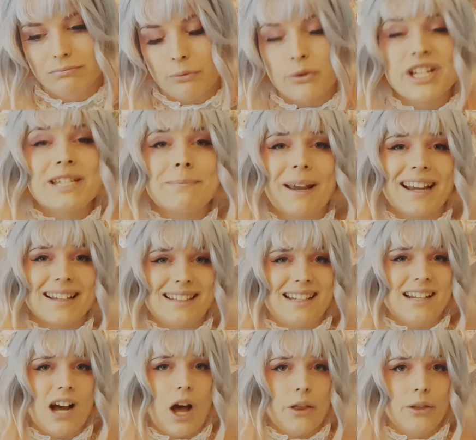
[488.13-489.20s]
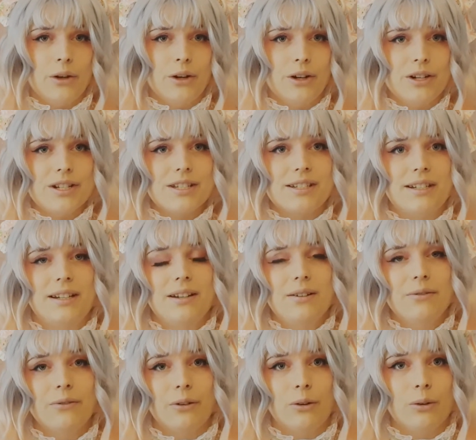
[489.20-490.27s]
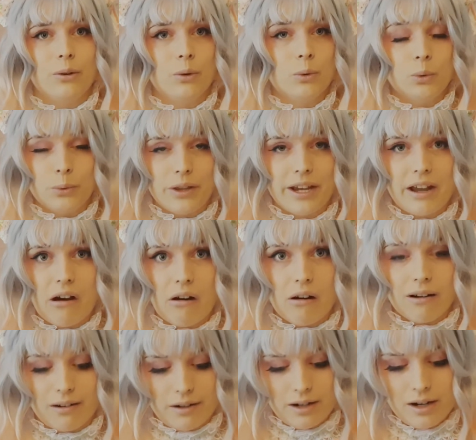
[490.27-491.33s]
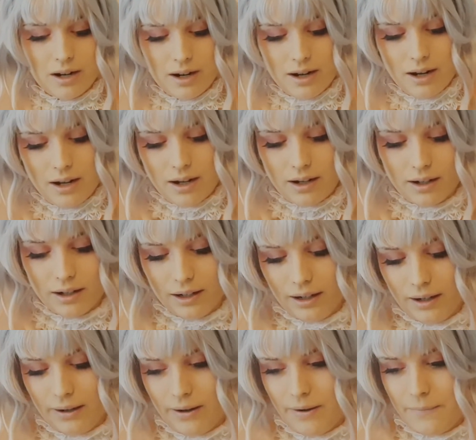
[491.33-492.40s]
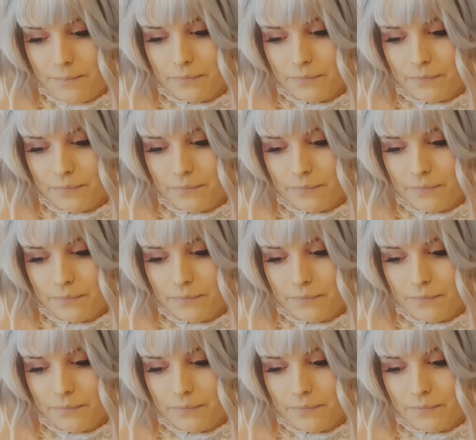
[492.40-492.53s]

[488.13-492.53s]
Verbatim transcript: respecting others for who they are uh,